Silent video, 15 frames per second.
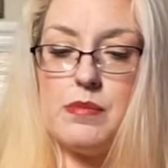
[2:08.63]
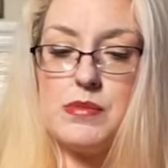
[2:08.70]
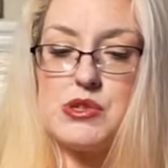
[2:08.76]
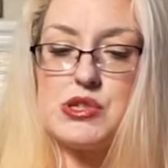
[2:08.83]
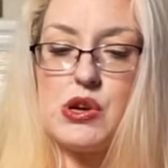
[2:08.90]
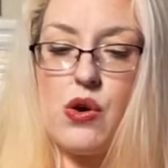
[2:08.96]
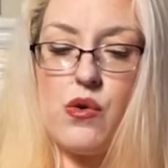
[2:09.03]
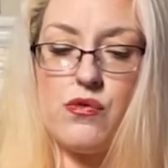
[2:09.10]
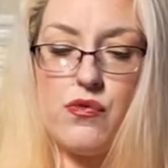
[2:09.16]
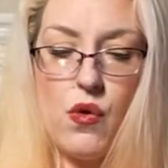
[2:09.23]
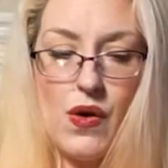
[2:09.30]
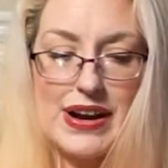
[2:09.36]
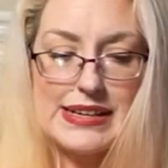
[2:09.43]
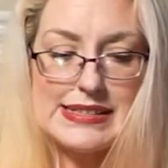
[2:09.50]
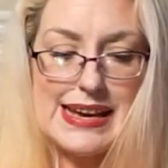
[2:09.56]
So
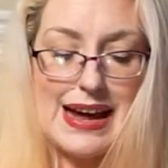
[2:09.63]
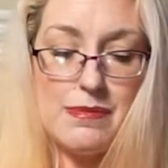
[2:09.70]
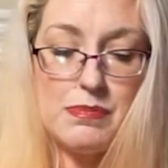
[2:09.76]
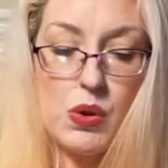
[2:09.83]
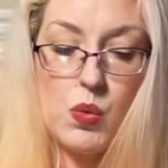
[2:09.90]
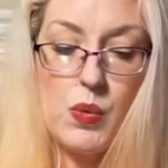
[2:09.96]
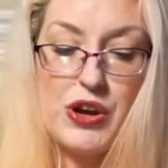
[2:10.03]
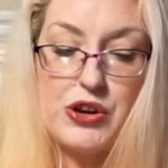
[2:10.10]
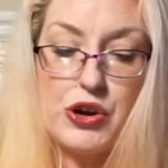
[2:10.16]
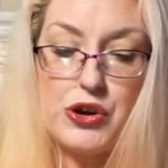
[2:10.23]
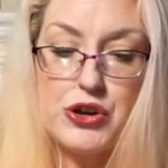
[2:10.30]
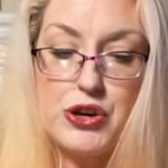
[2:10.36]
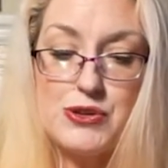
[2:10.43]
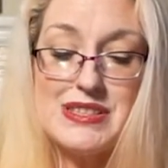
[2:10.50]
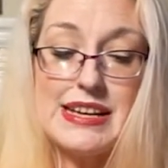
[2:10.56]
for example, when you're
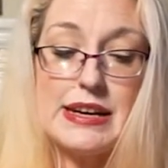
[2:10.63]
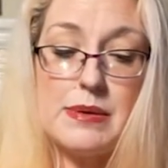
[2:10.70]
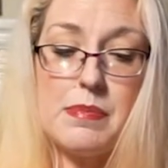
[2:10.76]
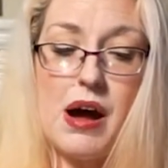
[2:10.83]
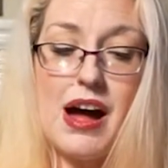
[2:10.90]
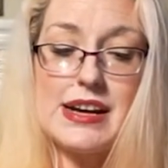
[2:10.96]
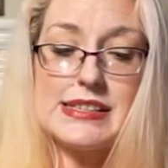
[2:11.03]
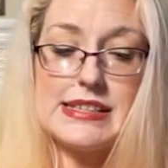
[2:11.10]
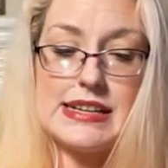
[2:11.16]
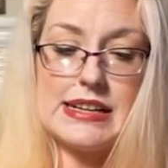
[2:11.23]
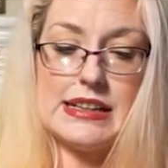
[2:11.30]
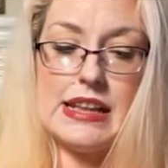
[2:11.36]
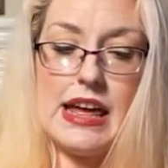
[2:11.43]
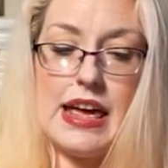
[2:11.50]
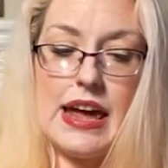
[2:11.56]
using epoxy
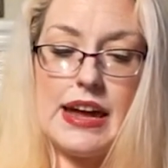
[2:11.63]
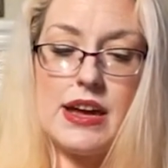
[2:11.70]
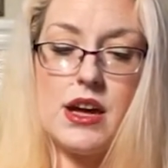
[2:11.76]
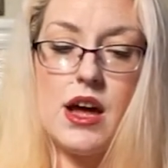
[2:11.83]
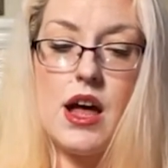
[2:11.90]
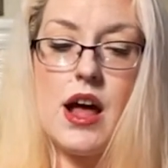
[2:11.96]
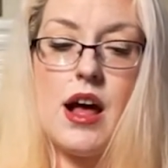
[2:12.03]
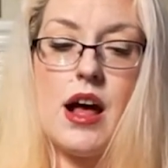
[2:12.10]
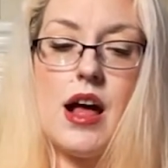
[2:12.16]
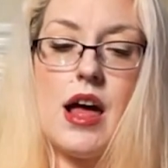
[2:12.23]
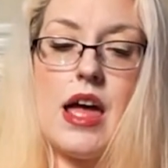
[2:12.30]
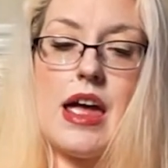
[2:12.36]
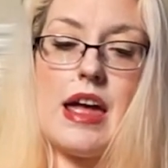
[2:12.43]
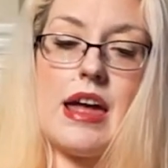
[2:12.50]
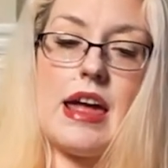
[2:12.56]
clay,
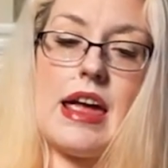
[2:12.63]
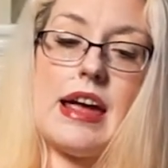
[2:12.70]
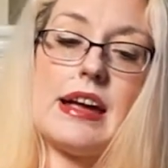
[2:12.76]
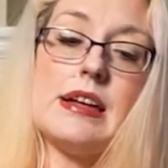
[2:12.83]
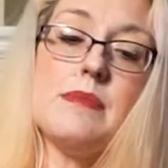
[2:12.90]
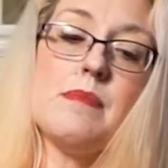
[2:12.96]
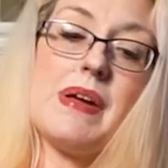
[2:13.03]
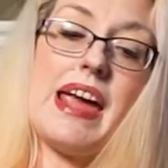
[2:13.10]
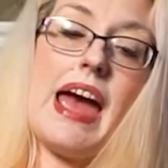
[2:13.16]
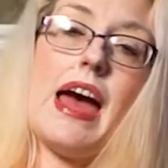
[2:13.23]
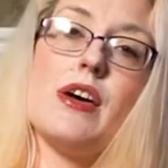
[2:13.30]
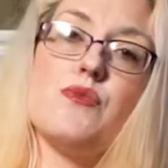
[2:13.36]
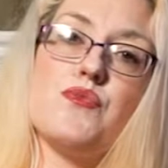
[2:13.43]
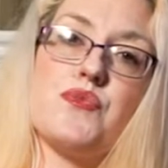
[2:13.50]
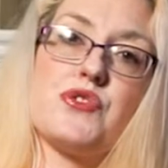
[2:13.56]
it can
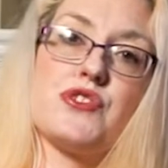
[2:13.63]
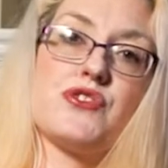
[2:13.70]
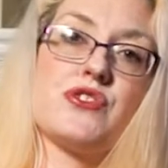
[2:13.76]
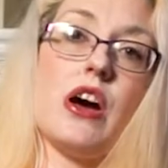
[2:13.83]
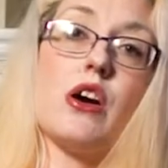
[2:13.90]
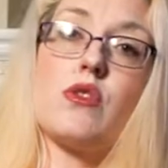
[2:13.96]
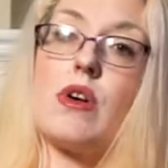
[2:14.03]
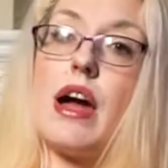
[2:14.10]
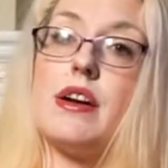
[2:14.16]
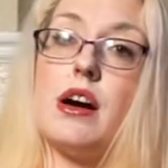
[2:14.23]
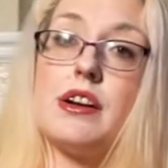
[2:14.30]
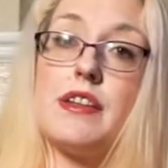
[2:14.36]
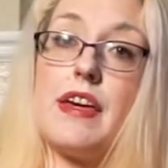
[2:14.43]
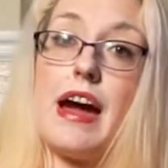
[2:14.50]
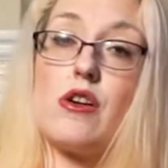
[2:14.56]
get stuck right
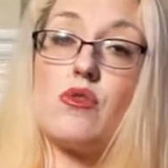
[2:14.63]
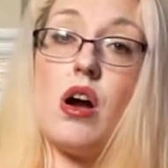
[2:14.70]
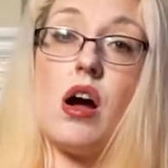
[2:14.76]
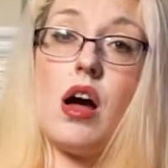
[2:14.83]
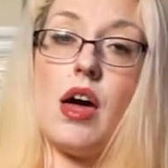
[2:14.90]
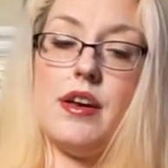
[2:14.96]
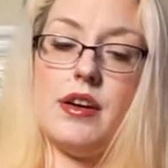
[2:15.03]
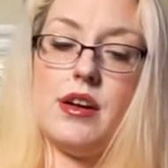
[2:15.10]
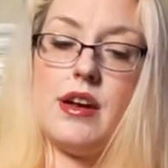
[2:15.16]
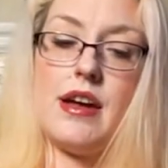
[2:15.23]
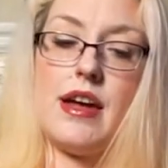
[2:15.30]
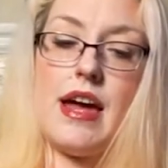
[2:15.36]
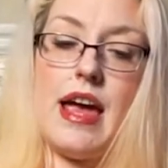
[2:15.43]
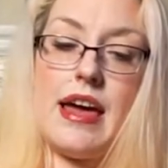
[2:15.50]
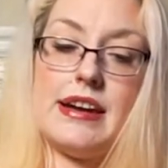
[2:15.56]
onto that rod,
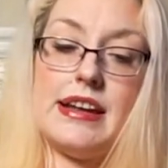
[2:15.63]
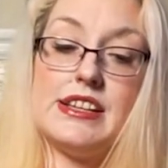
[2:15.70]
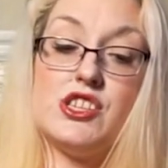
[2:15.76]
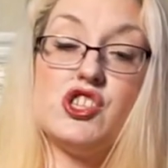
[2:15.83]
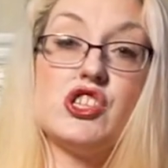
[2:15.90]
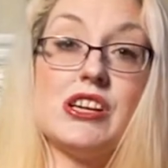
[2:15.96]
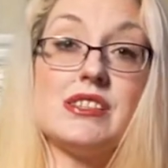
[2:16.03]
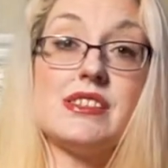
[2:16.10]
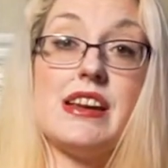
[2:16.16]
and it's just